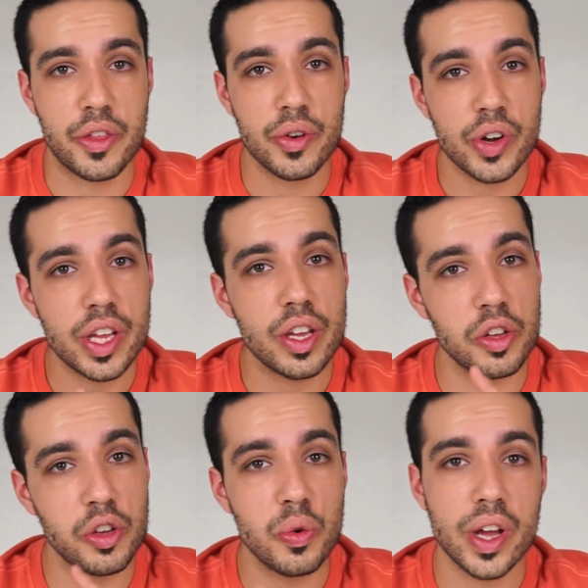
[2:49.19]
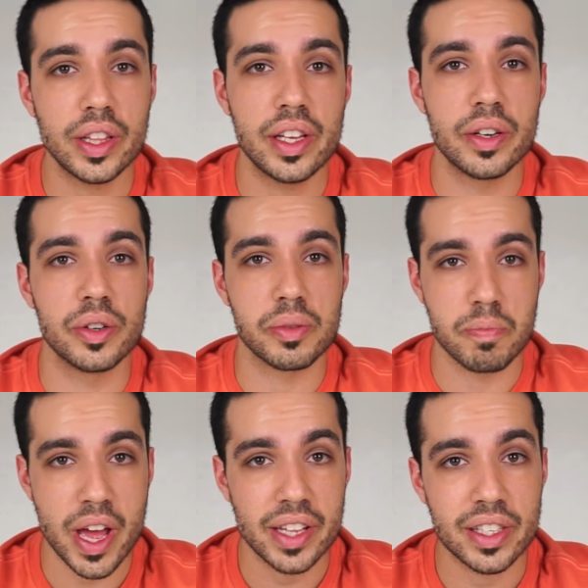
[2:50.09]
30 UN leaders
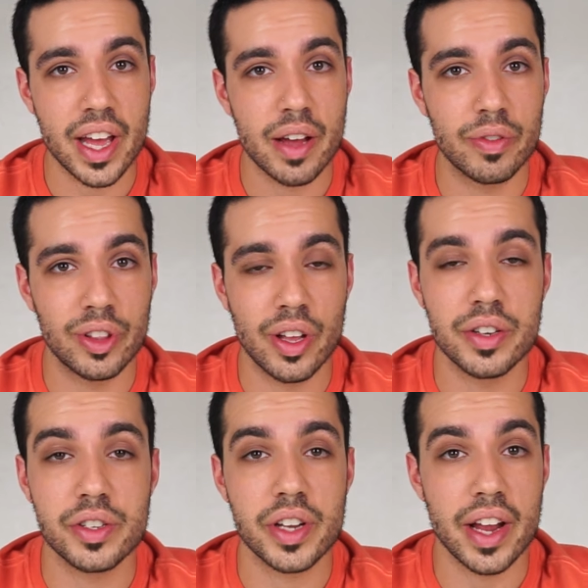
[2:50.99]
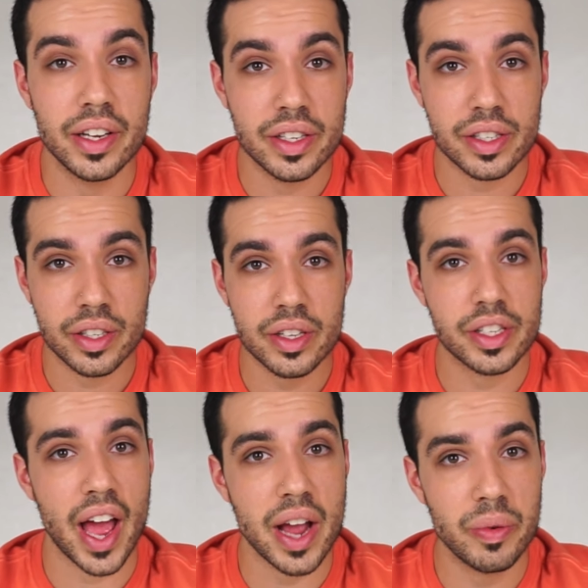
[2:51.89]
met to have lunch and to
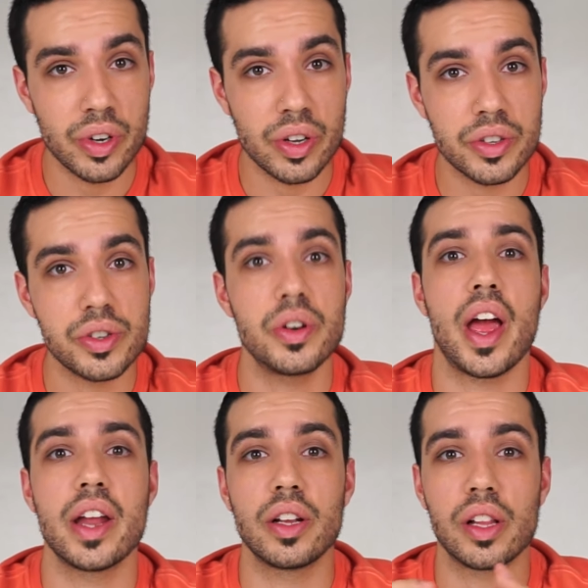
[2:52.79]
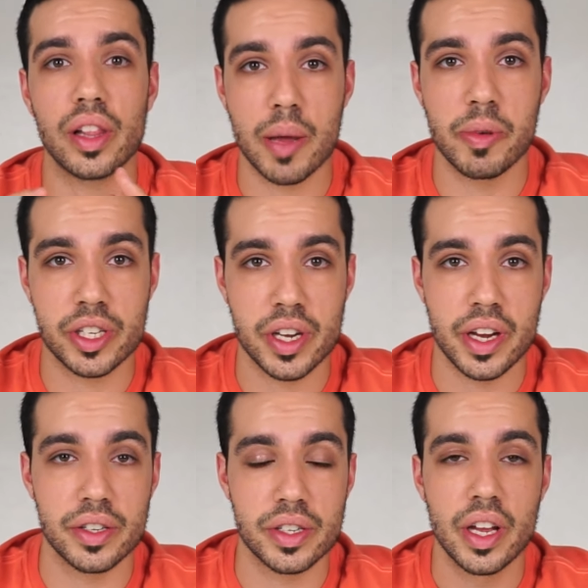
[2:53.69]
discuss agriculture and climate
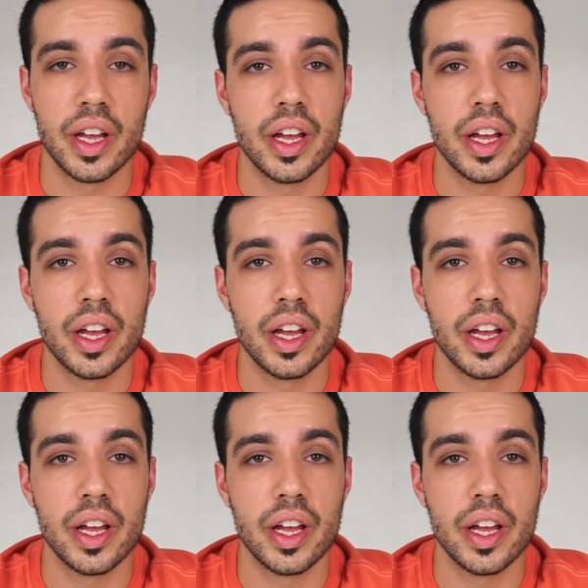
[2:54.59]
change.